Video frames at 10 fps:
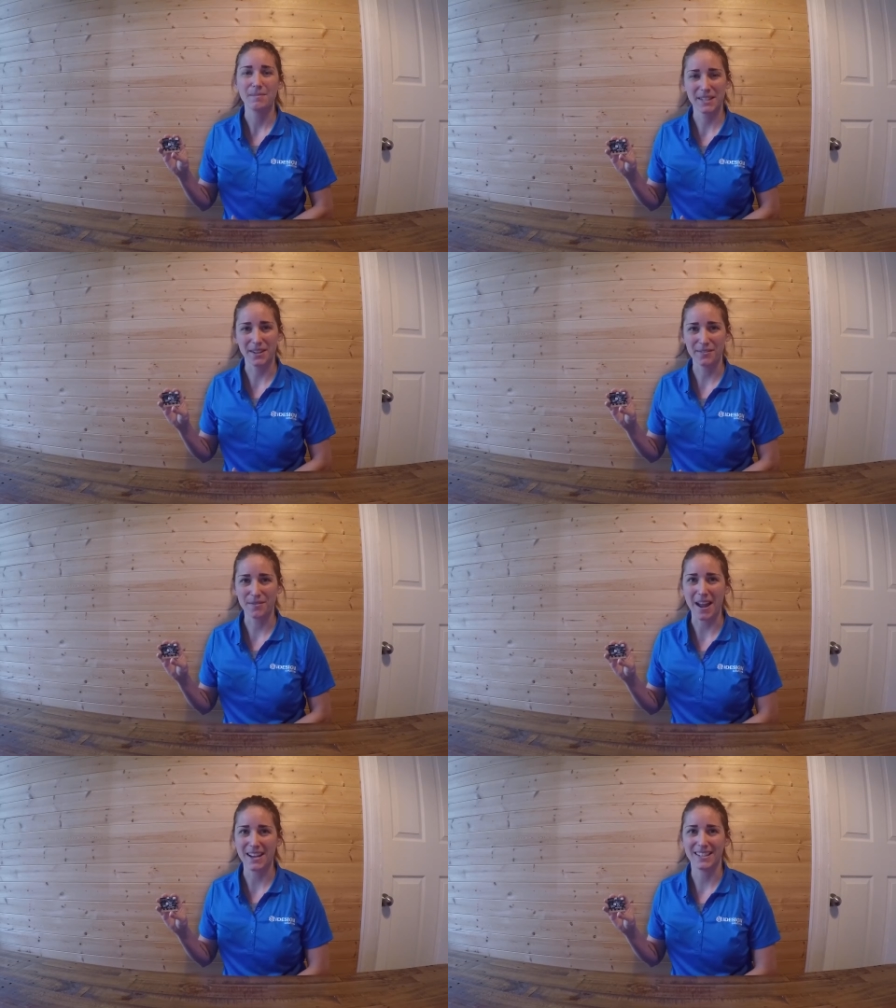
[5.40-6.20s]
Sarah from
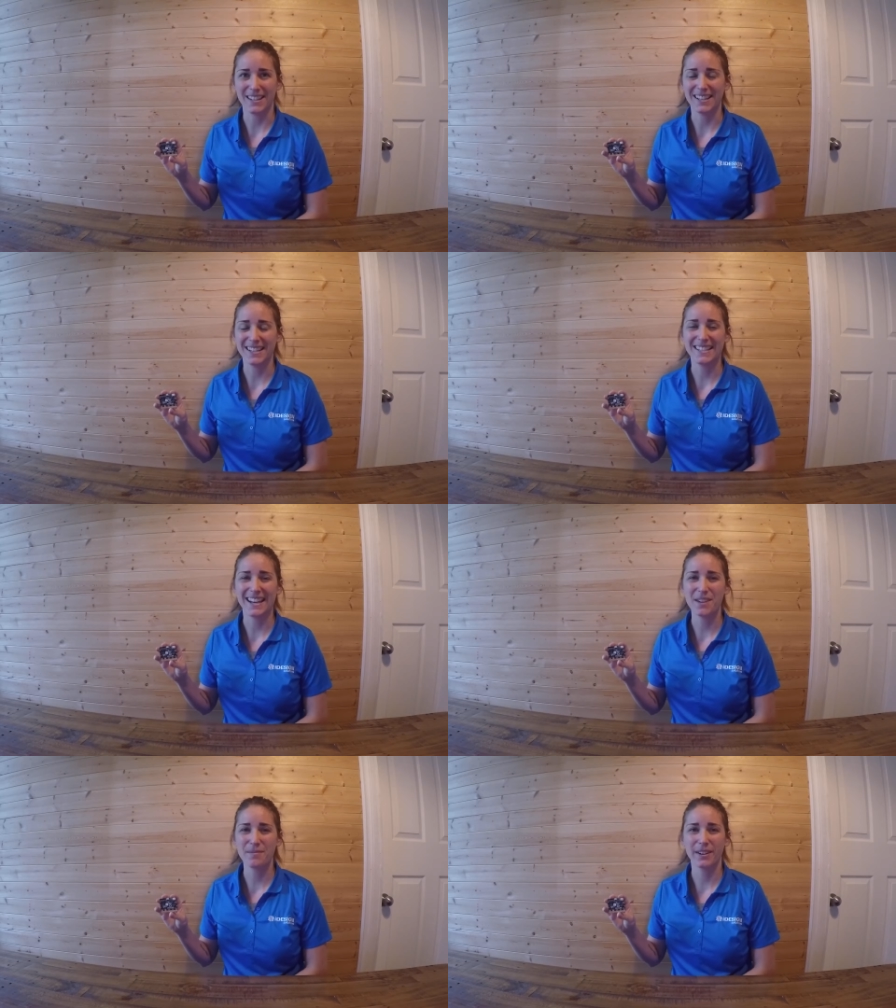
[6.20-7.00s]
iDesign, and
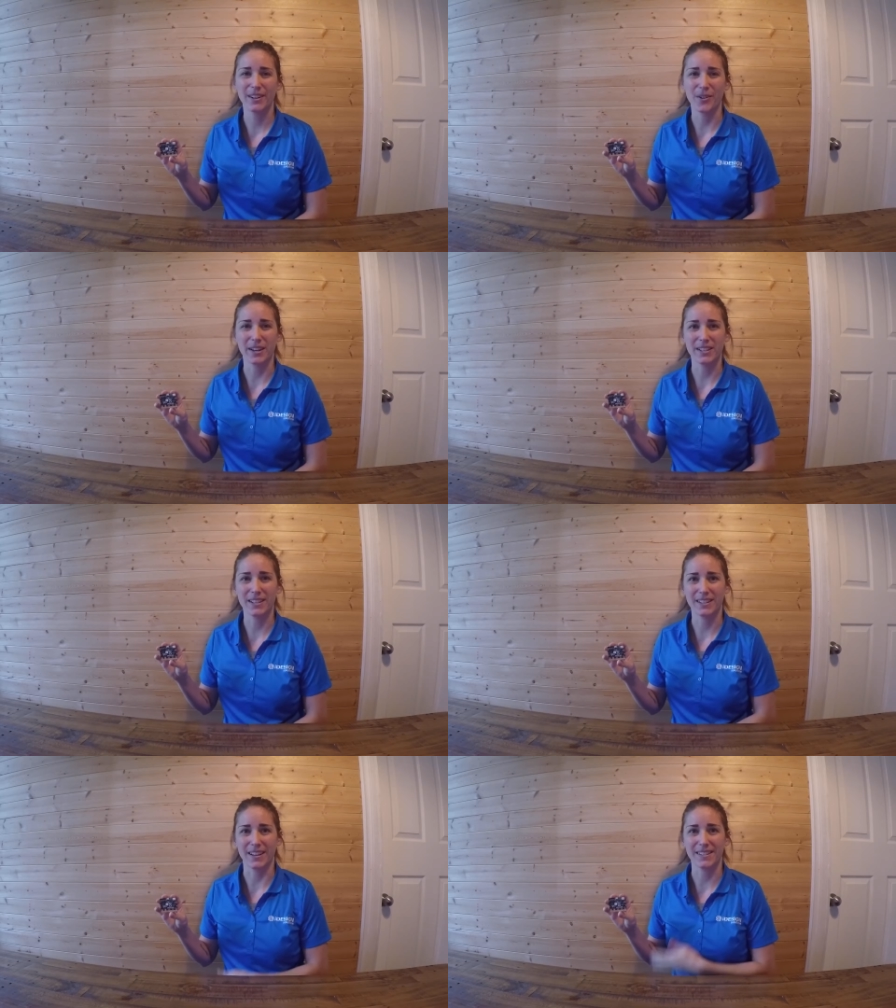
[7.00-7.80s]
today we're going to
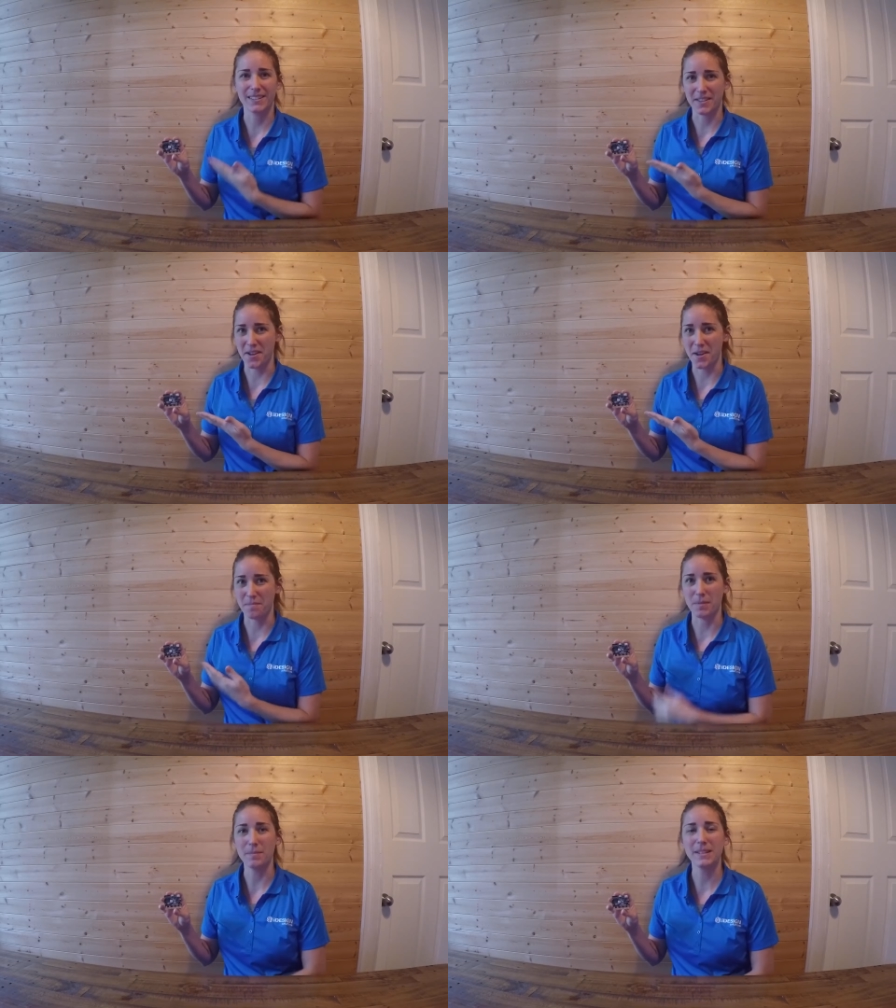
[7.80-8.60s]
discuss the
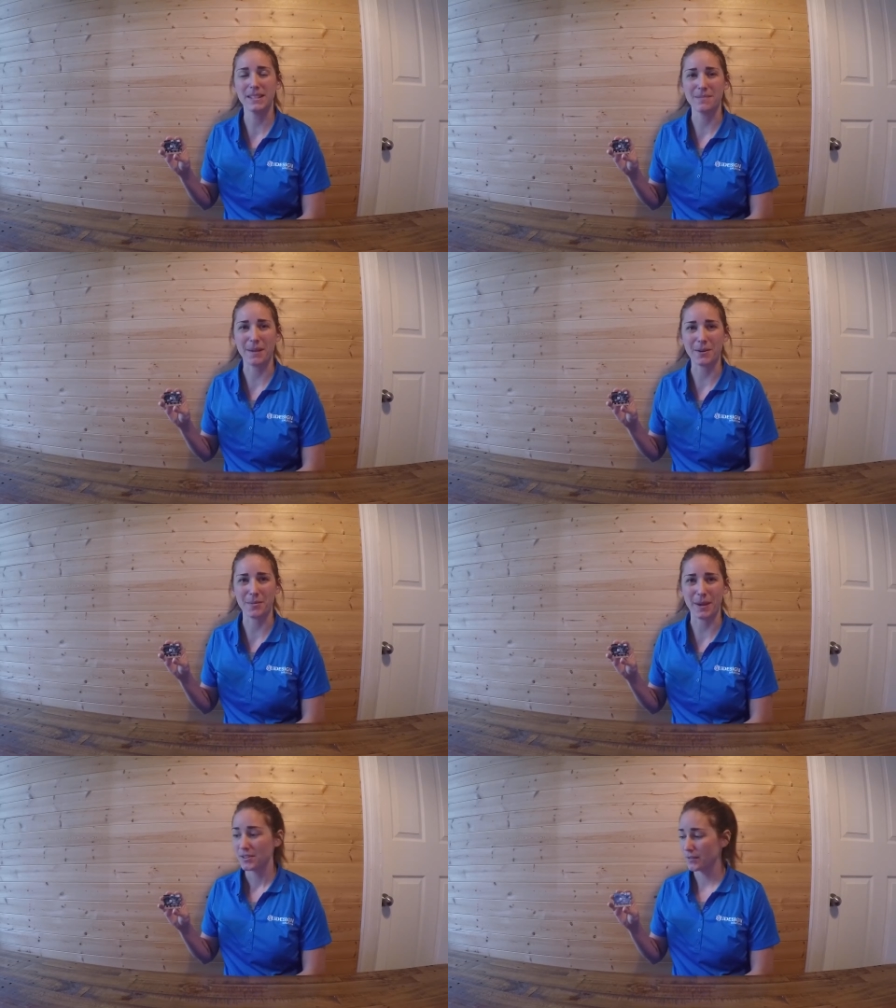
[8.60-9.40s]
BBC
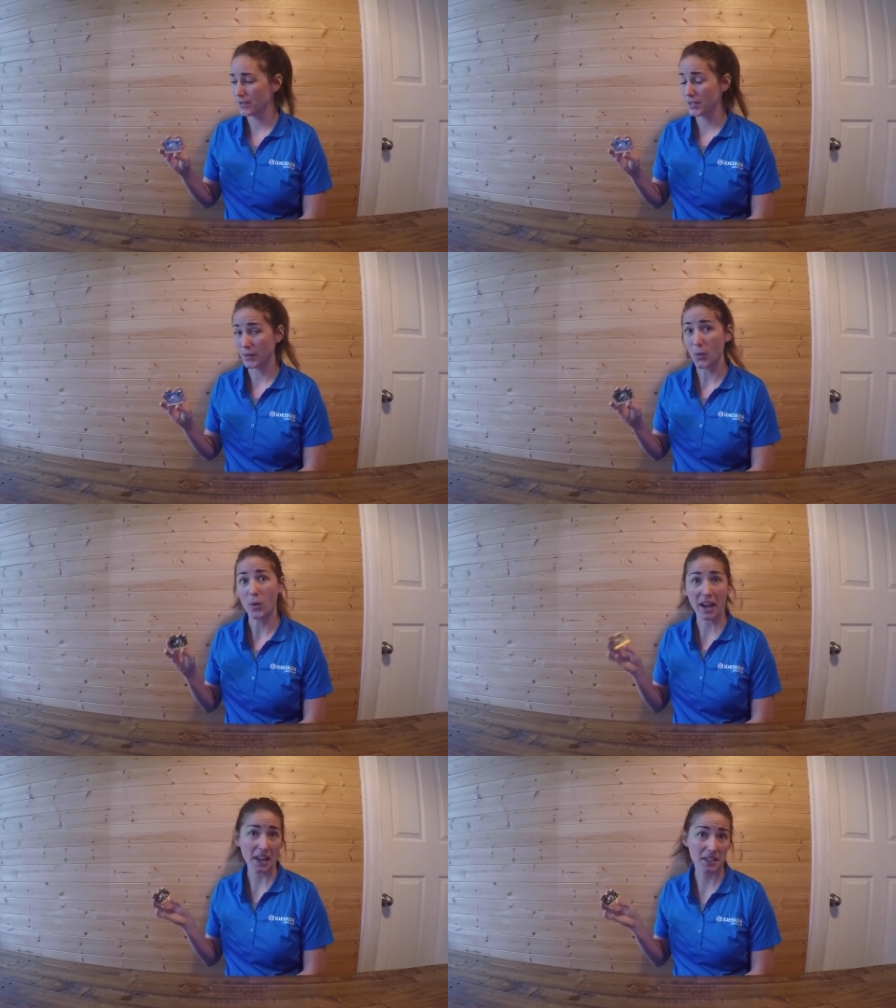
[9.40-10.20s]
micro:bit. So first of all,
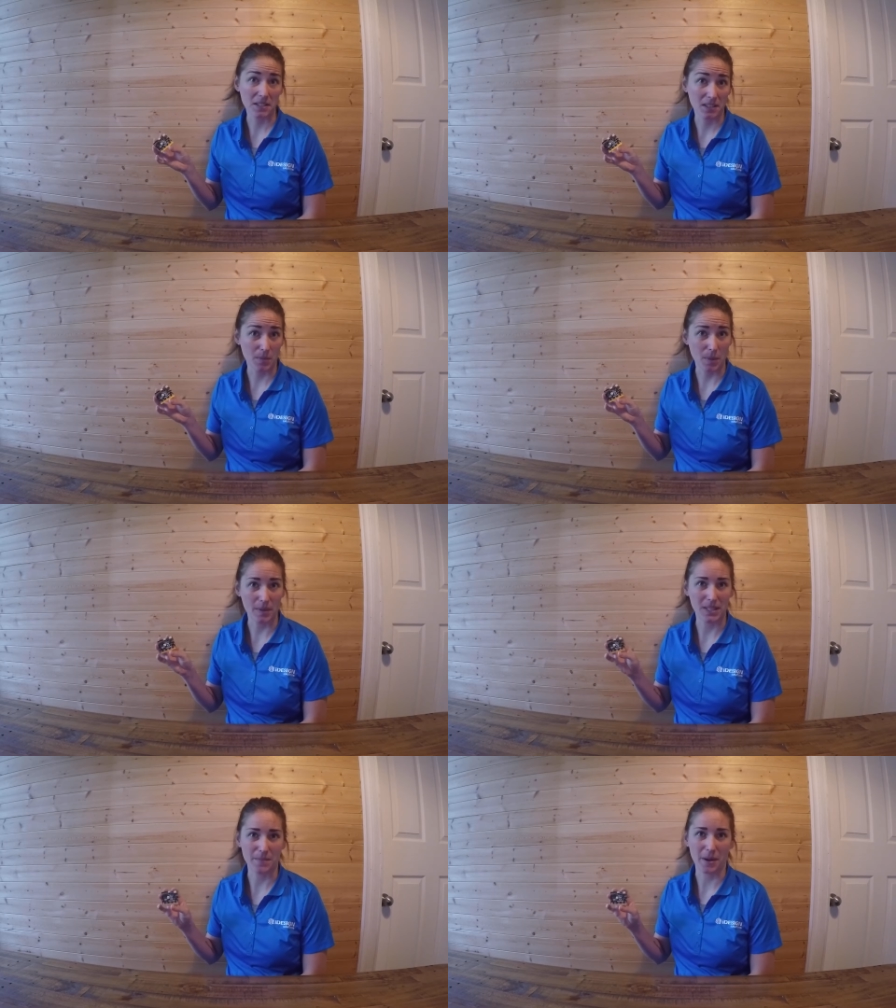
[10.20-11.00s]
what is the
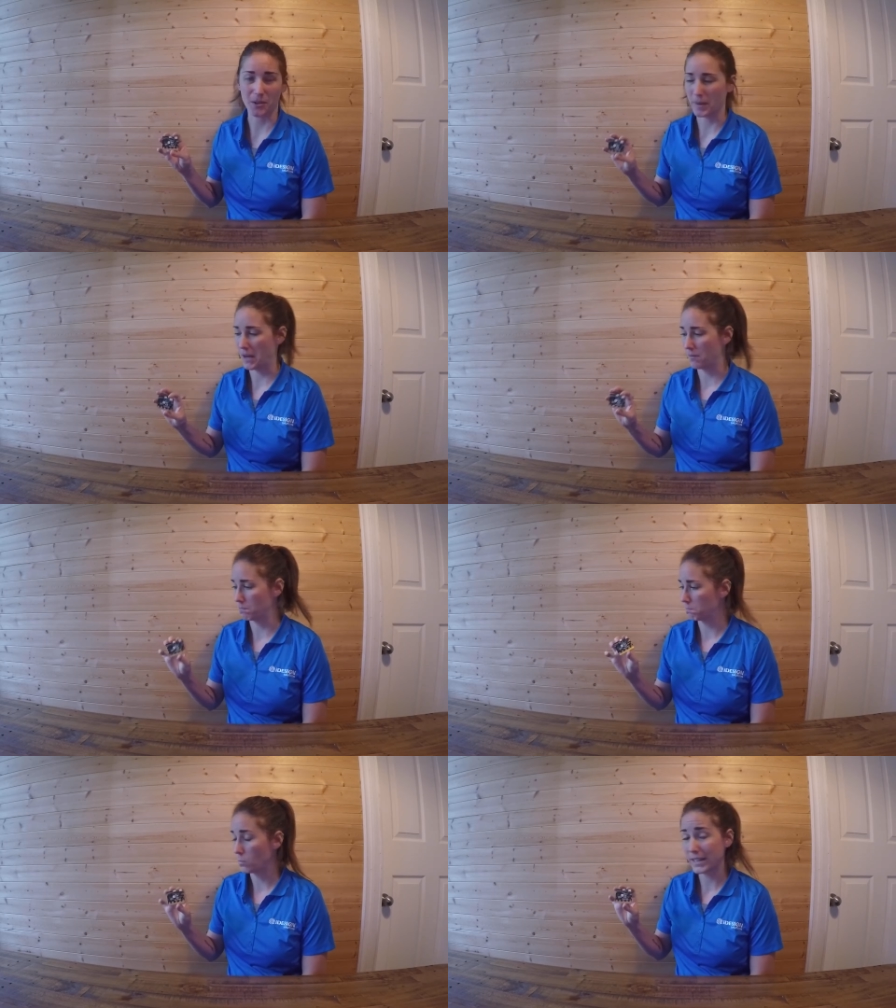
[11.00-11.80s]
BBC micro:bit and
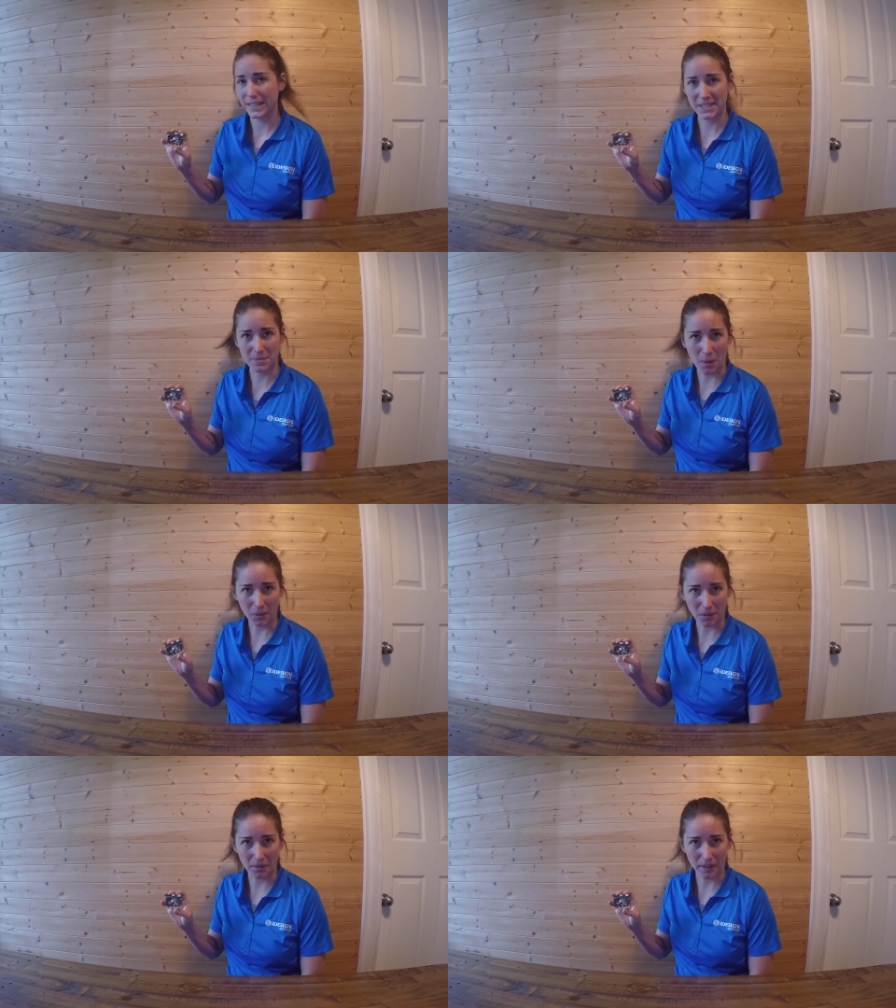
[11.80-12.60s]
what can this small
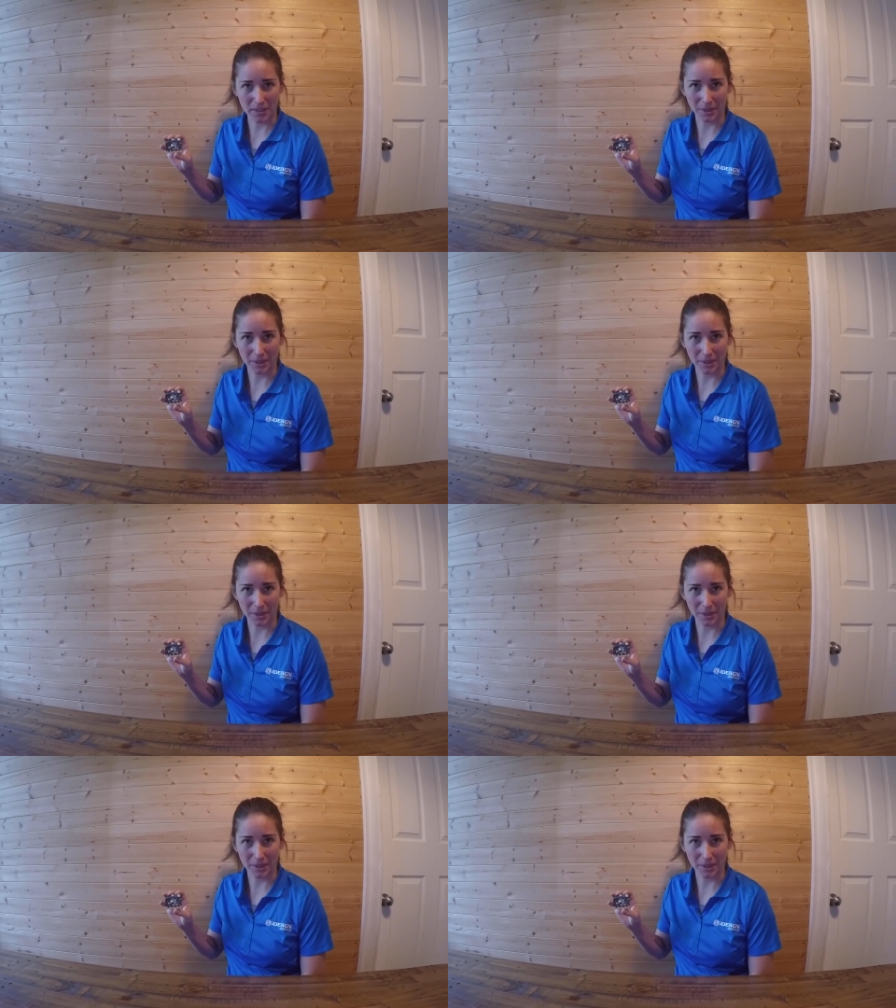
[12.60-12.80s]
little thing do?